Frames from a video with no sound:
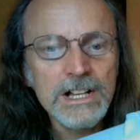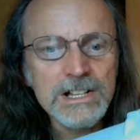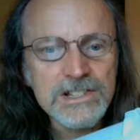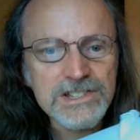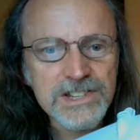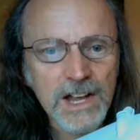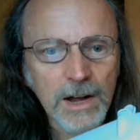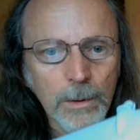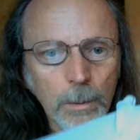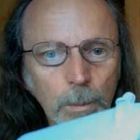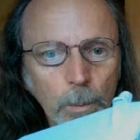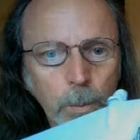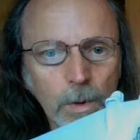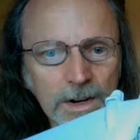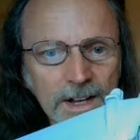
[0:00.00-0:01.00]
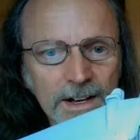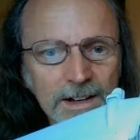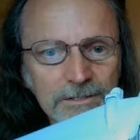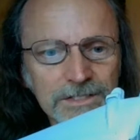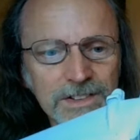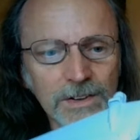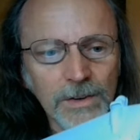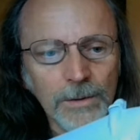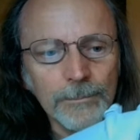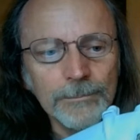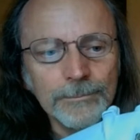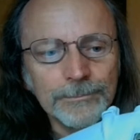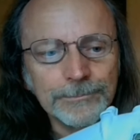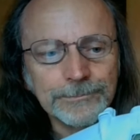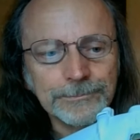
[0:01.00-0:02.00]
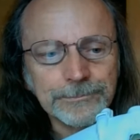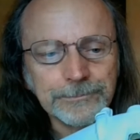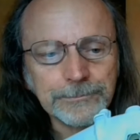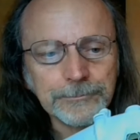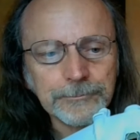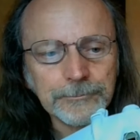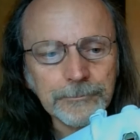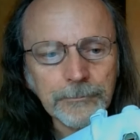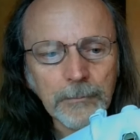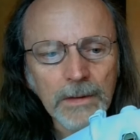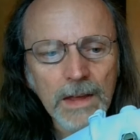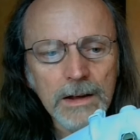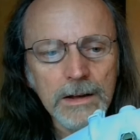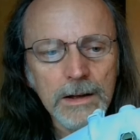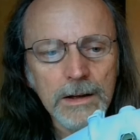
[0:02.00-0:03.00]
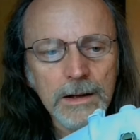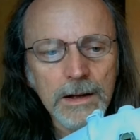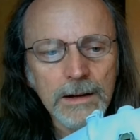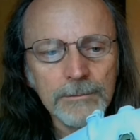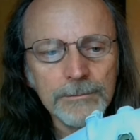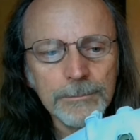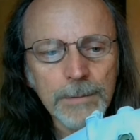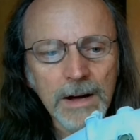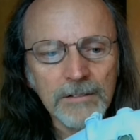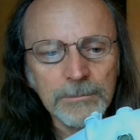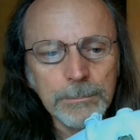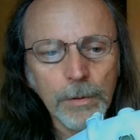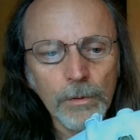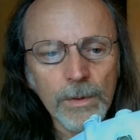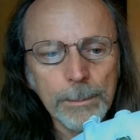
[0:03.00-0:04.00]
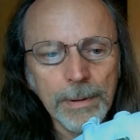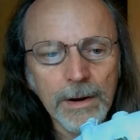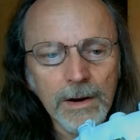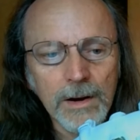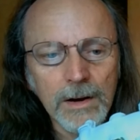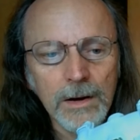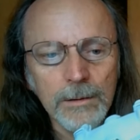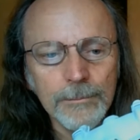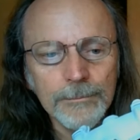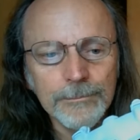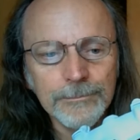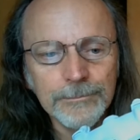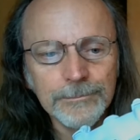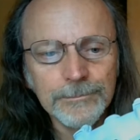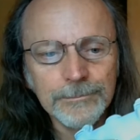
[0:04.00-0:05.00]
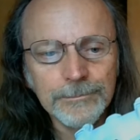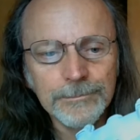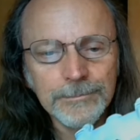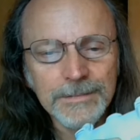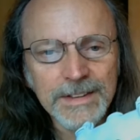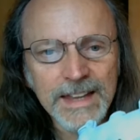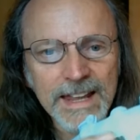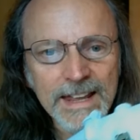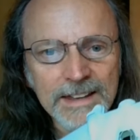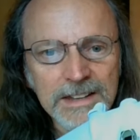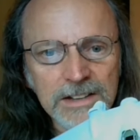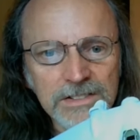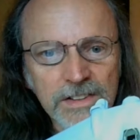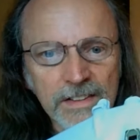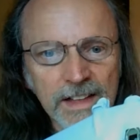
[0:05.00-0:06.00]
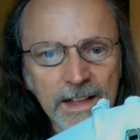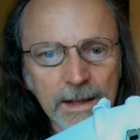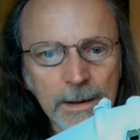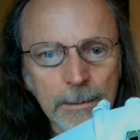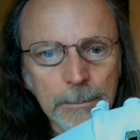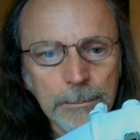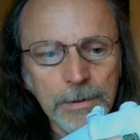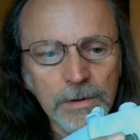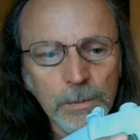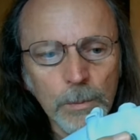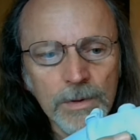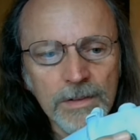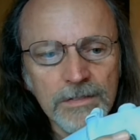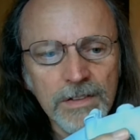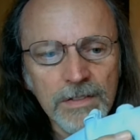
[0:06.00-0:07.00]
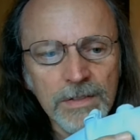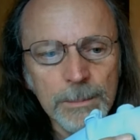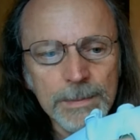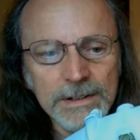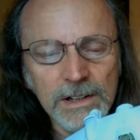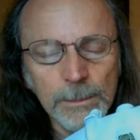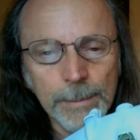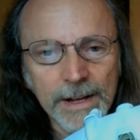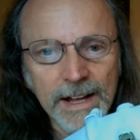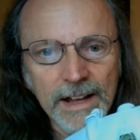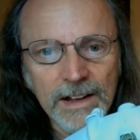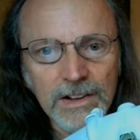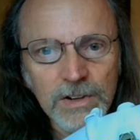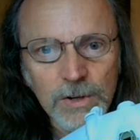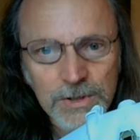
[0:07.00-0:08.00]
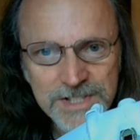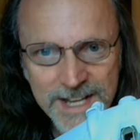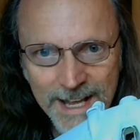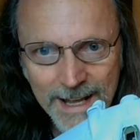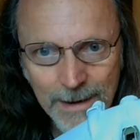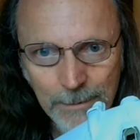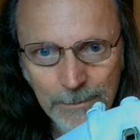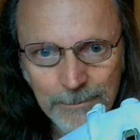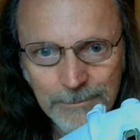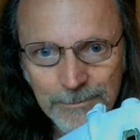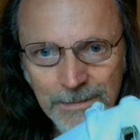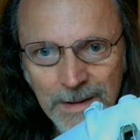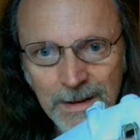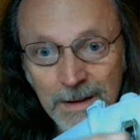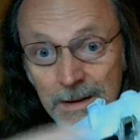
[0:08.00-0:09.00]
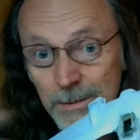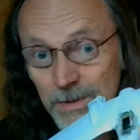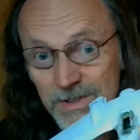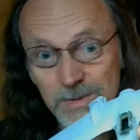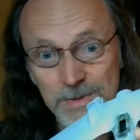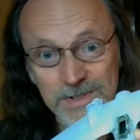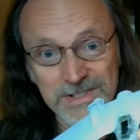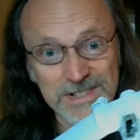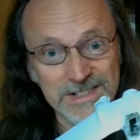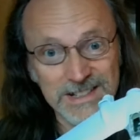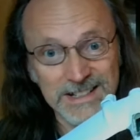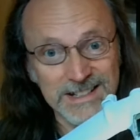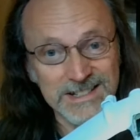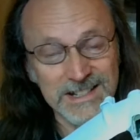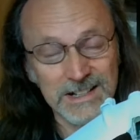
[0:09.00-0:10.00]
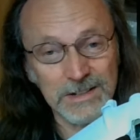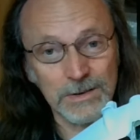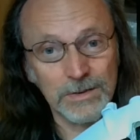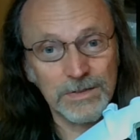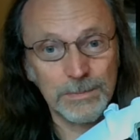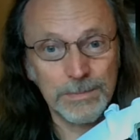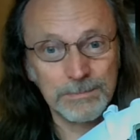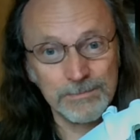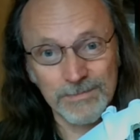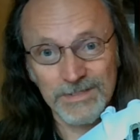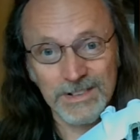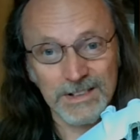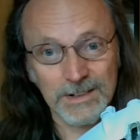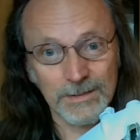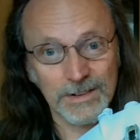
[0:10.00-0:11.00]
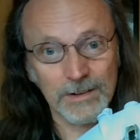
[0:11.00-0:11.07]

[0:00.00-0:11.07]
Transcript: So what I've done, I've put the part in there, but with the middle bit cut out, which was easy enough, you know,